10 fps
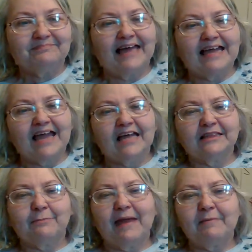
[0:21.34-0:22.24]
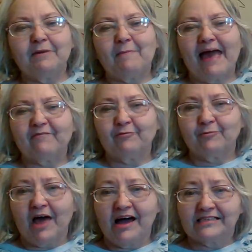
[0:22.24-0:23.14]
I got the baby back
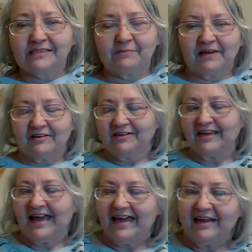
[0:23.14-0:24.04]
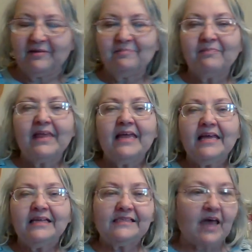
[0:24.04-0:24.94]
from the hospital today,
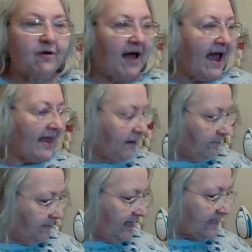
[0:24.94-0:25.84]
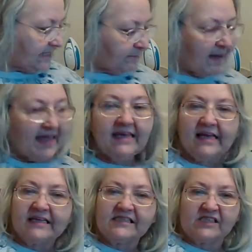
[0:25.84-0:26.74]
so I am busy
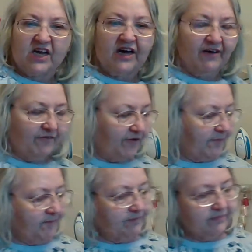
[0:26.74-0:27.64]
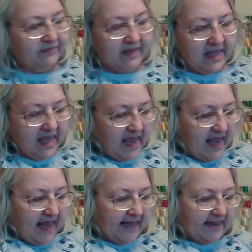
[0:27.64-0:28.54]
making stuff.
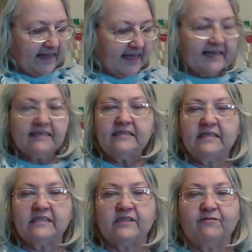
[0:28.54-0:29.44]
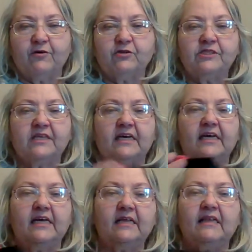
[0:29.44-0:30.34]
And this is the first
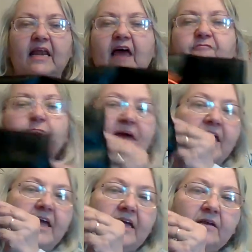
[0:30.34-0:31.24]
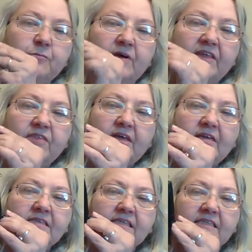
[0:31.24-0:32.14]
thing that I've made with
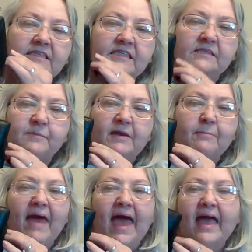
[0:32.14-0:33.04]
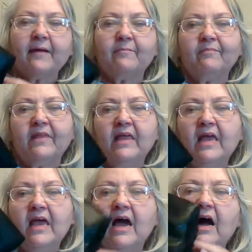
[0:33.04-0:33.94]
it since it's been back.
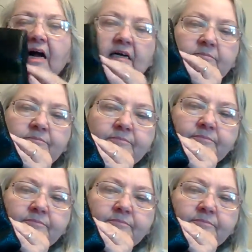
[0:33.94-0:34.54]
There